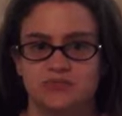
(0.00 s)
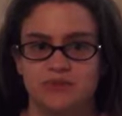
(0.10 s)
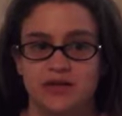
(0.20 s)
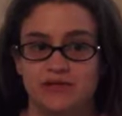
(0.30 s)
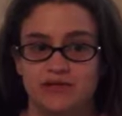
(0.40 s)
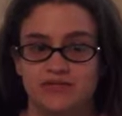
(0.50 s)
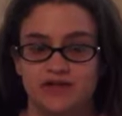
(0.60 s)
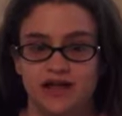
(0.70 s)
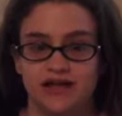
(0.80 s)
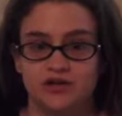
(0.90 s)
maybe
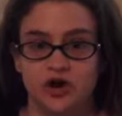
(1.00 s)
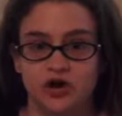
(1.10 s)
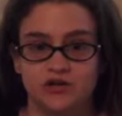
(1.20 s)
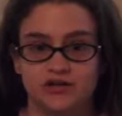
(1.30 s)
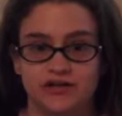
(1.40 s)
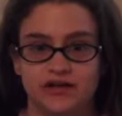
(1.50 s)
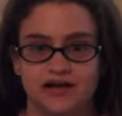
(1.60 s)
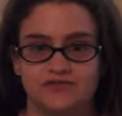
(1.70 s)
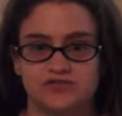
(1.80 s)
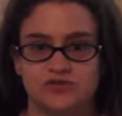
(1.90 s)
even like gardening.
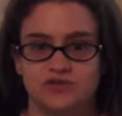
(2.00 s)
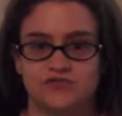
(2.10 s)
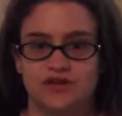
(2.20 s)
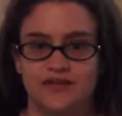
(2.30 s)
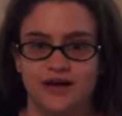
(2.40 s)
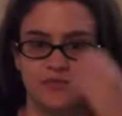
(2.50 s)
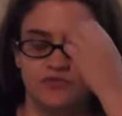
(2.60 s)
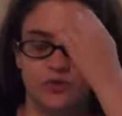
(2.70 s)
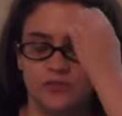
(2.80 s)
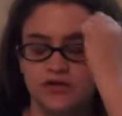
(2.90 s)
I've sort of done that
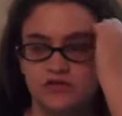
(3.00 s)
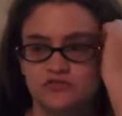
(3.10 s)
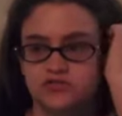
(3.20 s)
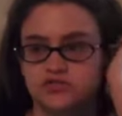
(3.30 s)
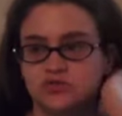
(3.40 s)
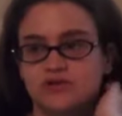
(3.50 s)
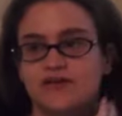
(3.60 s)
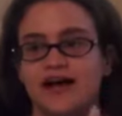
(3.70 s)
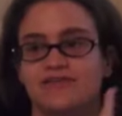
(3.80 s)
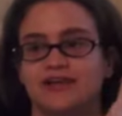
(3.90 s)
before, but you sort of
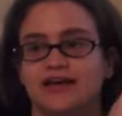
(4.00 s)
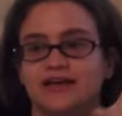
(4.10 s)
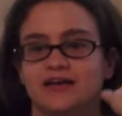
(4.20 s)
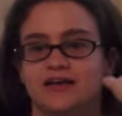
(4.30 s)
have like